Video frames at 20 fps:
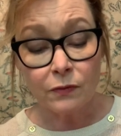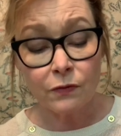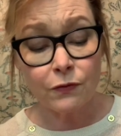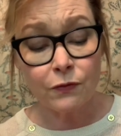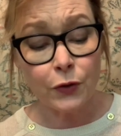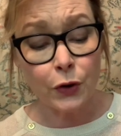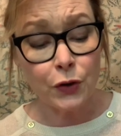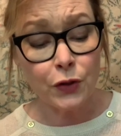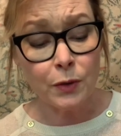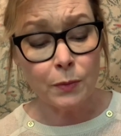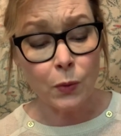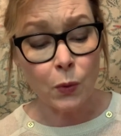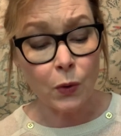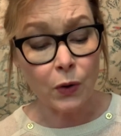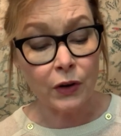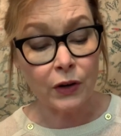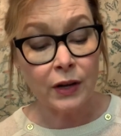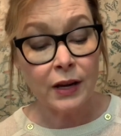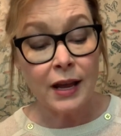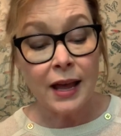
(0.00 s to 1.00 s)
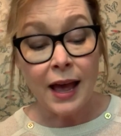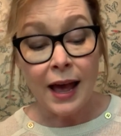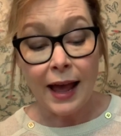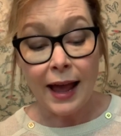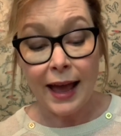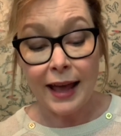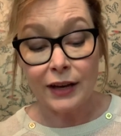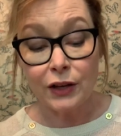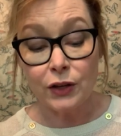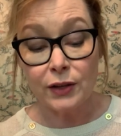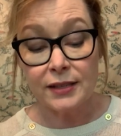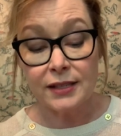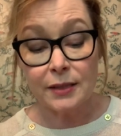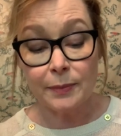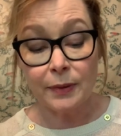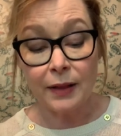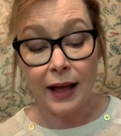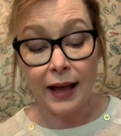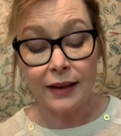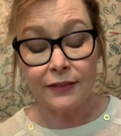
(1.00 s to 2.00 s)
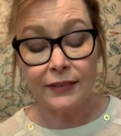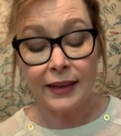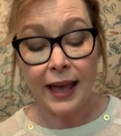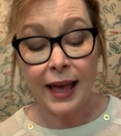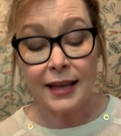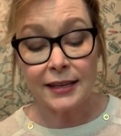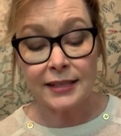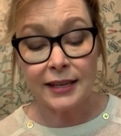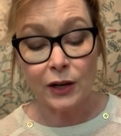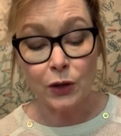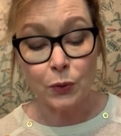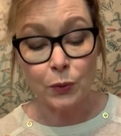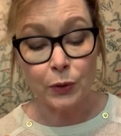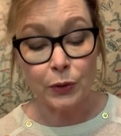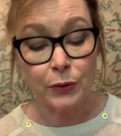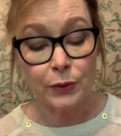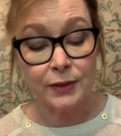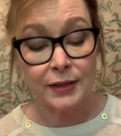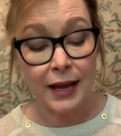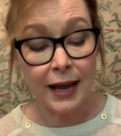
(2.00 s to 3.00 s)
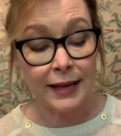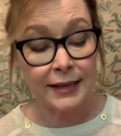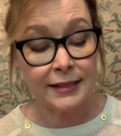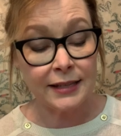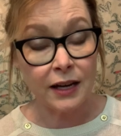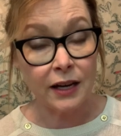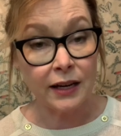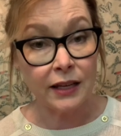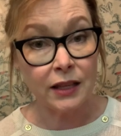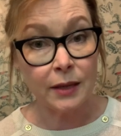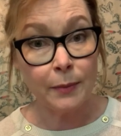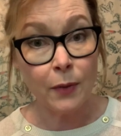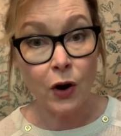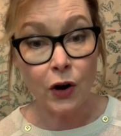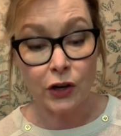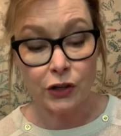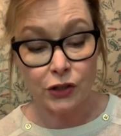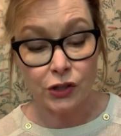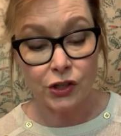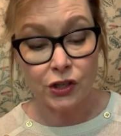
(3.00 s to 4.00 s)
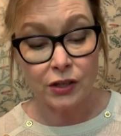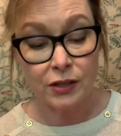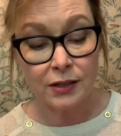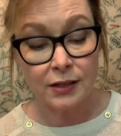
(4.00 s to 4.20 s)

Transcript: Furthermore, I had a good supply of cattail roots I had dug in the marsh.